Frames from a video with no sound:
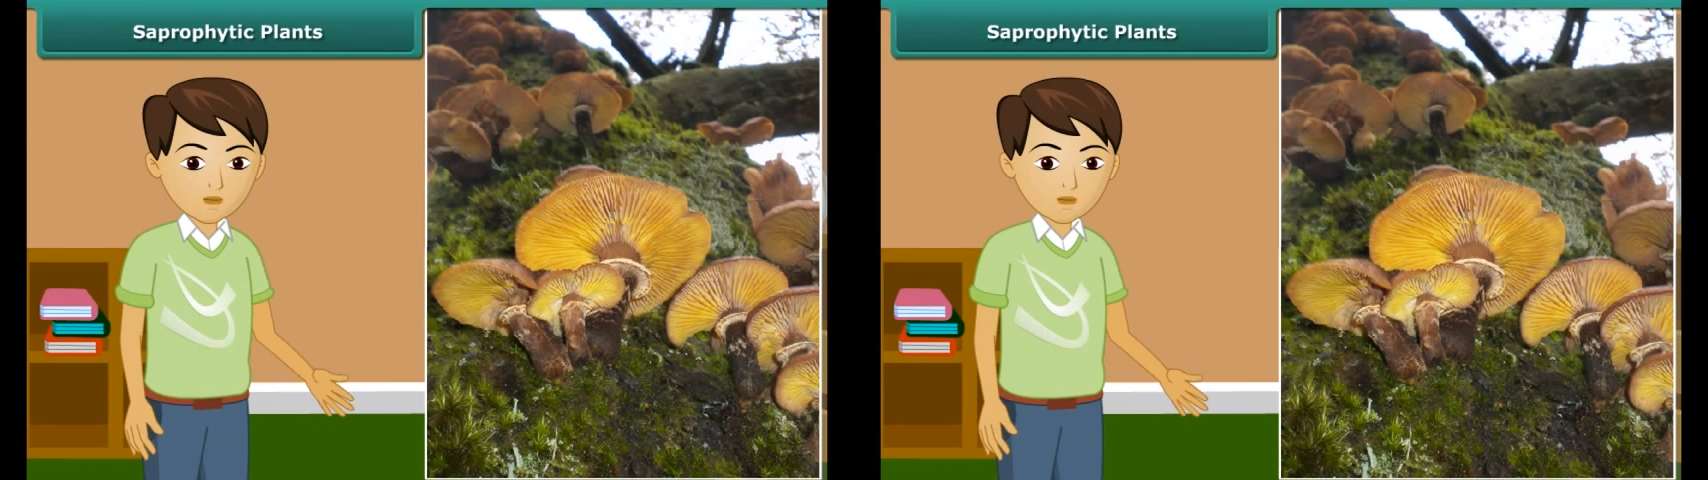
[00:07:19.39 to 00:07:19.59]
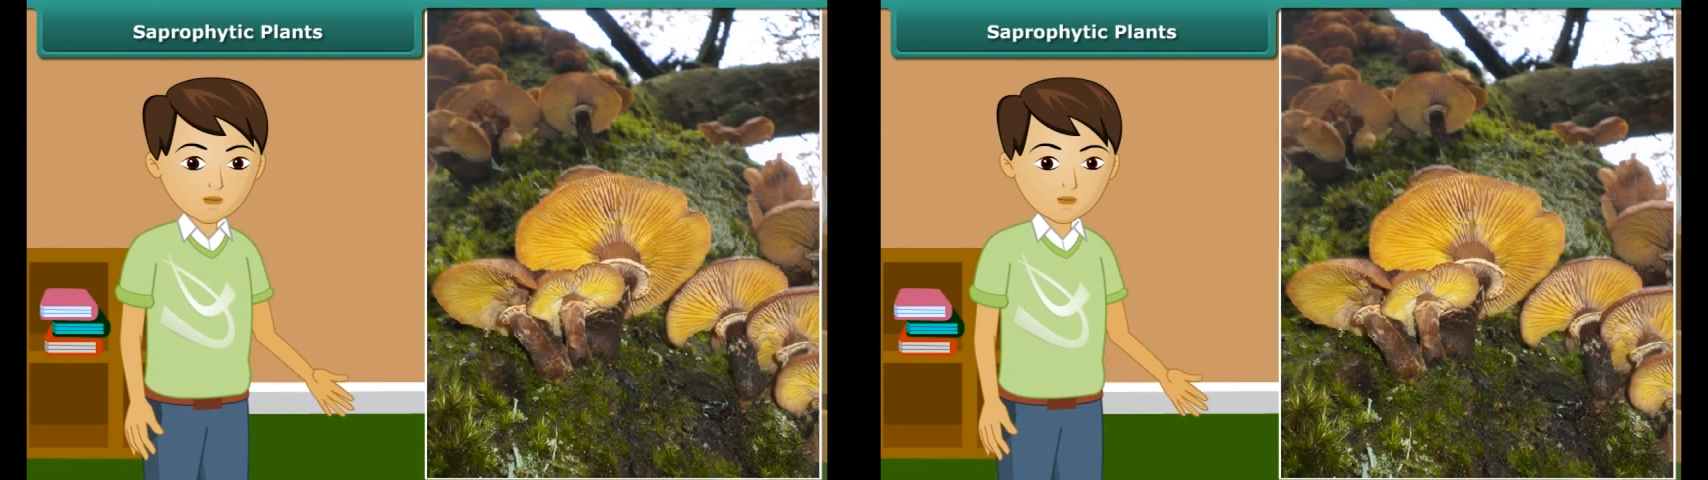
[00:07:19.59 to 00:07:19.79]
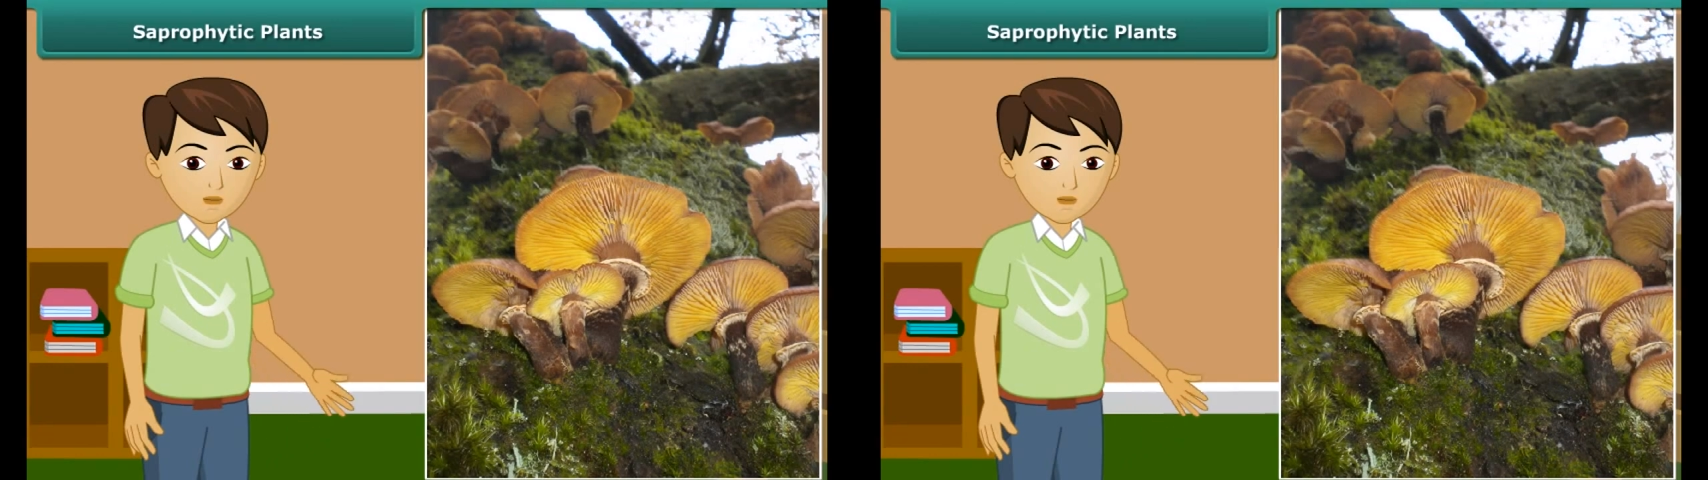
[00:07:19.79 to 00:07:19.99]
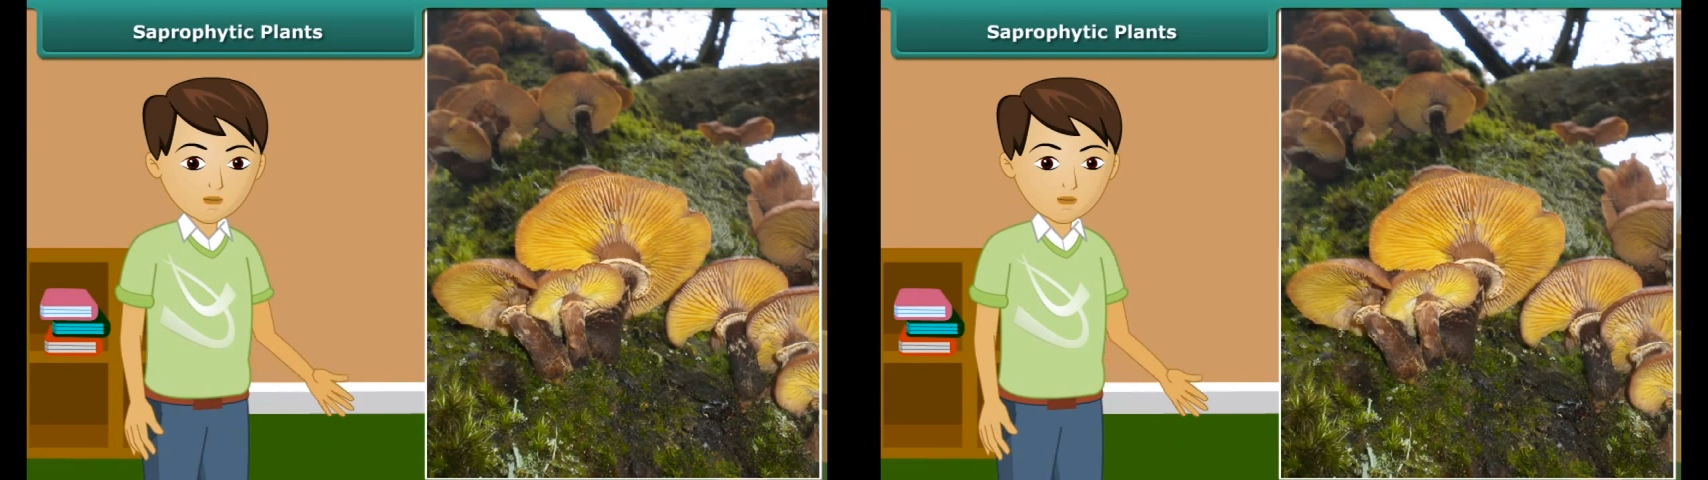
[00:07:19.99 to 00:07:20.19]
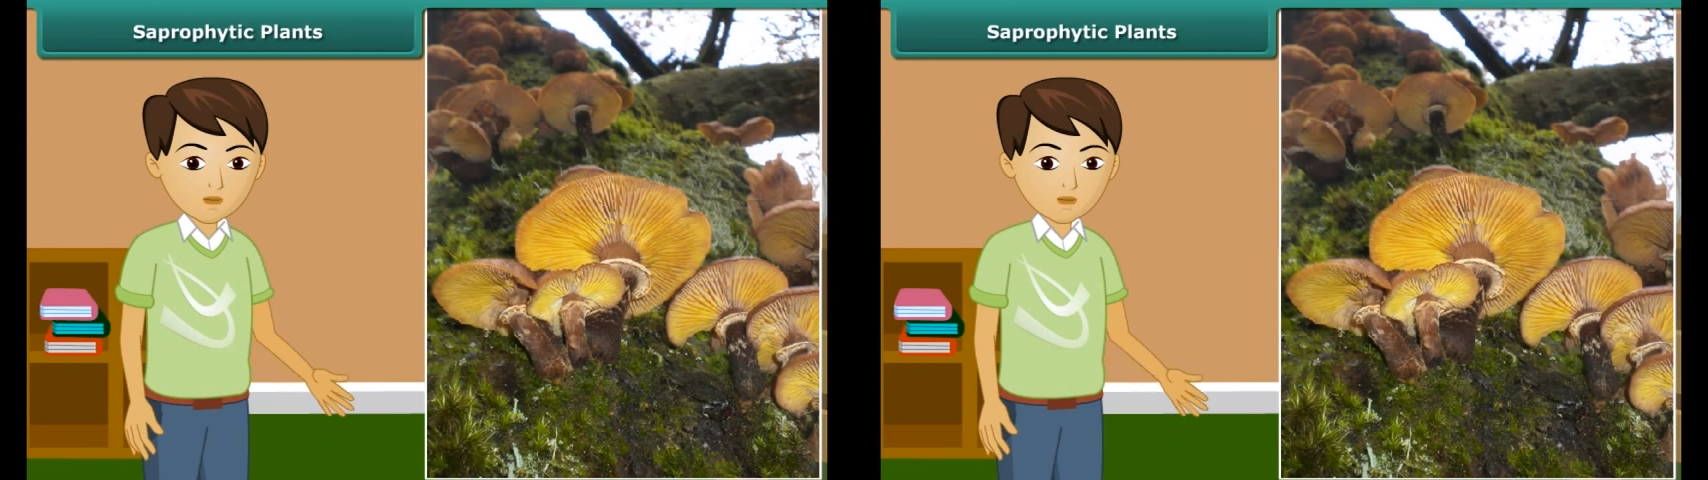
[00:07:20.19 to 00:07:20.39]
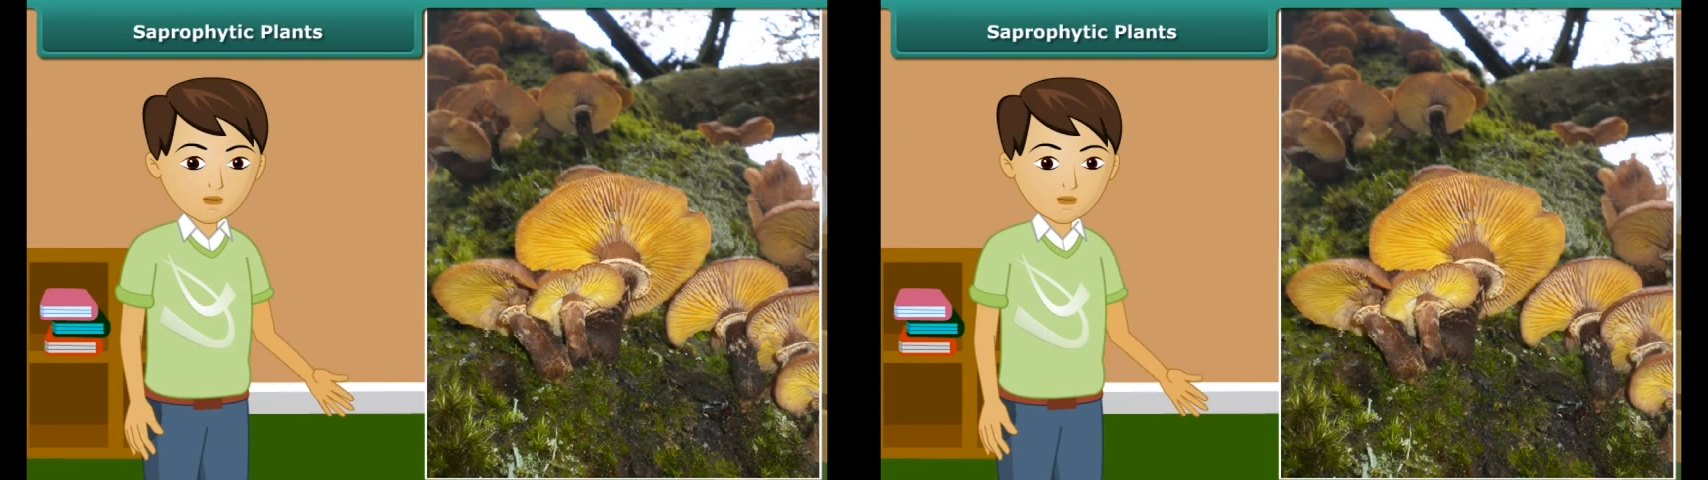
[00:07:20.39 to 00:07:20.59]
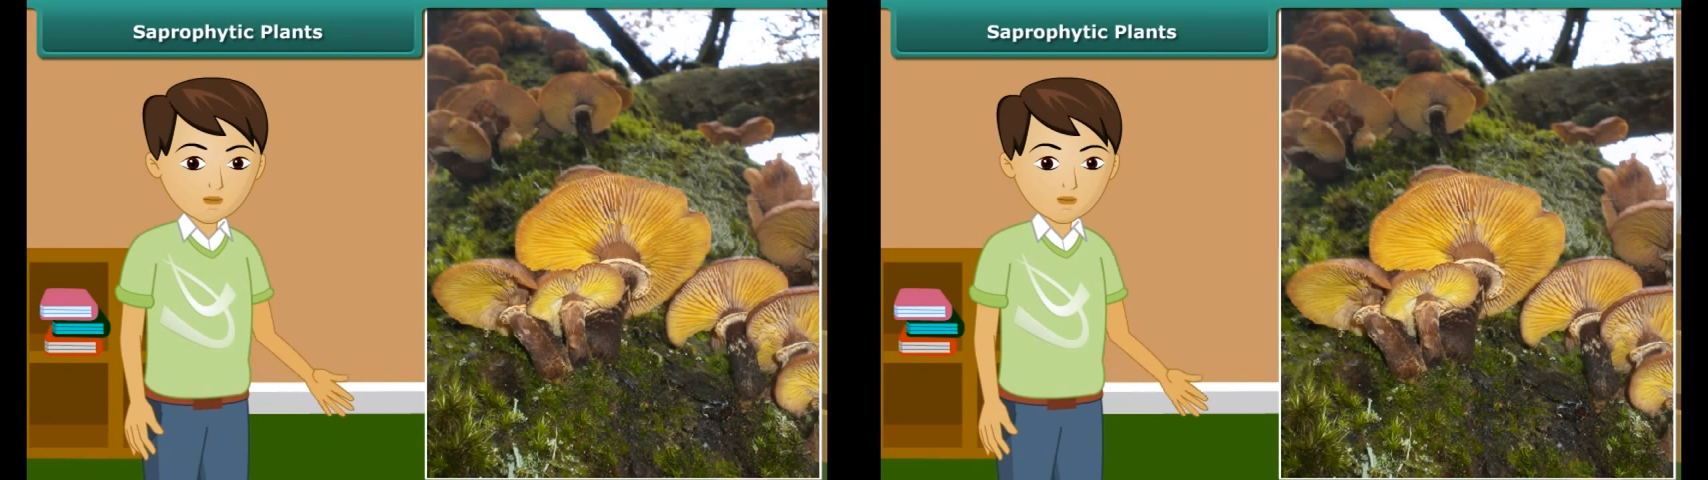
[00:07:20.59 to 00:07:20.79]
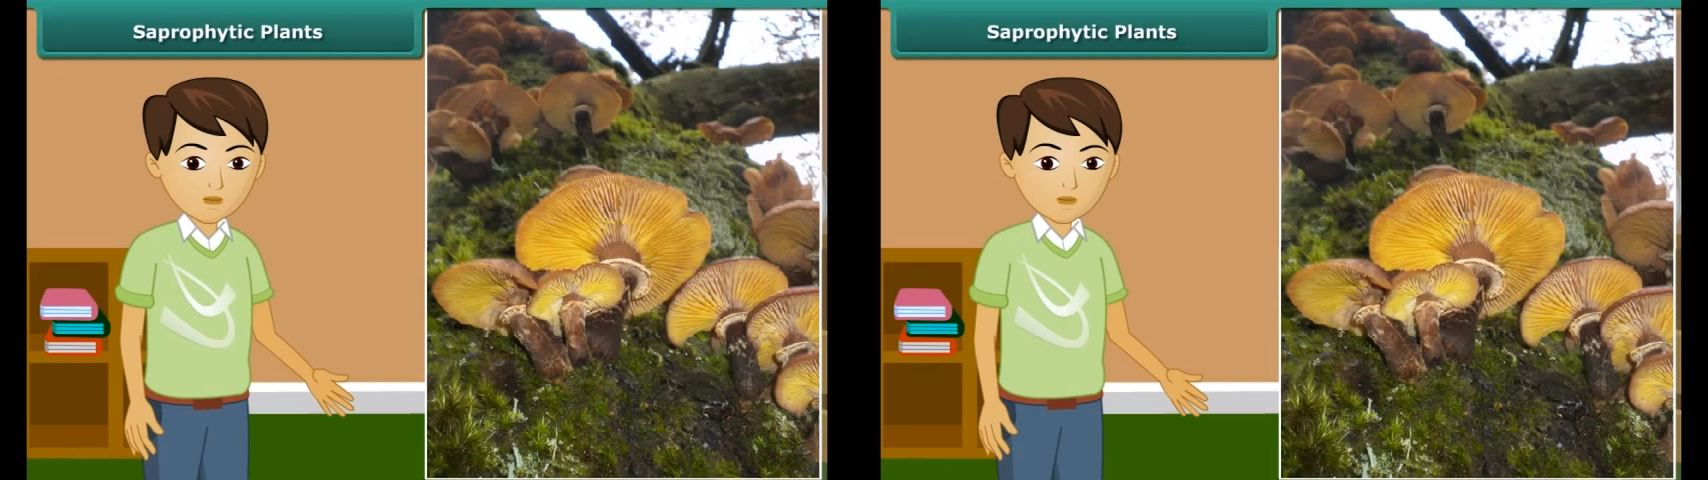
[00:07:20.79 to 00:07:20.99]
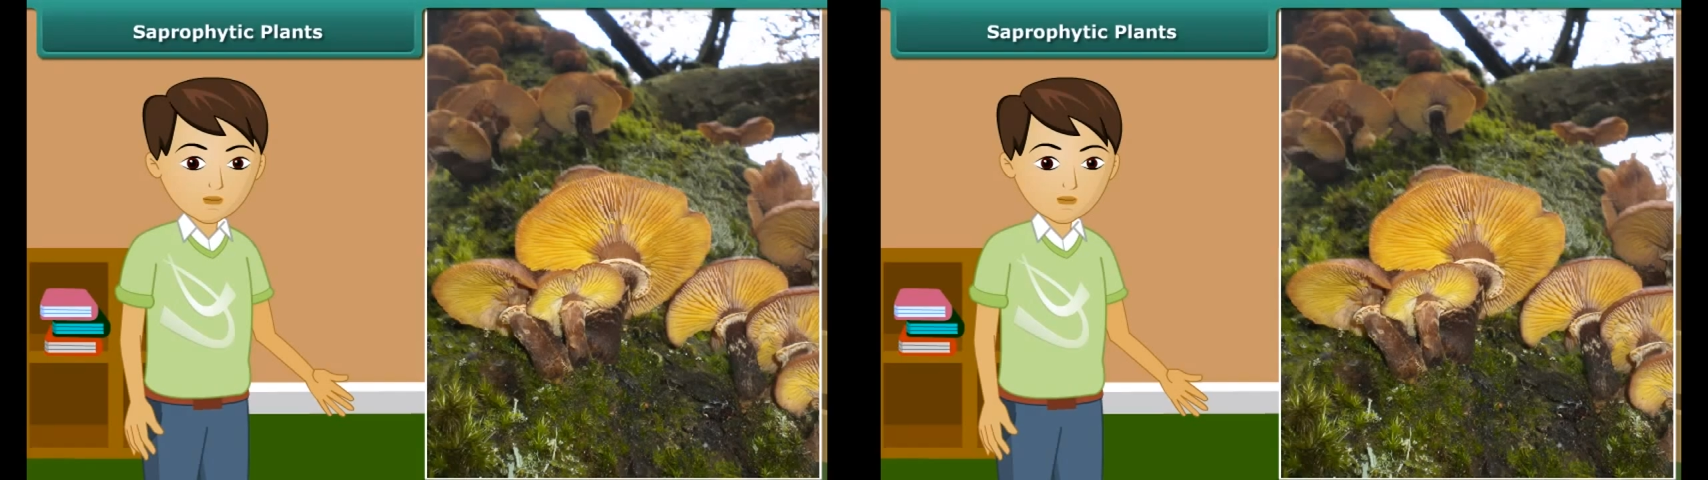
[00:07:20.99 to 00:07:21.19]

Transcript: you might have seen packets of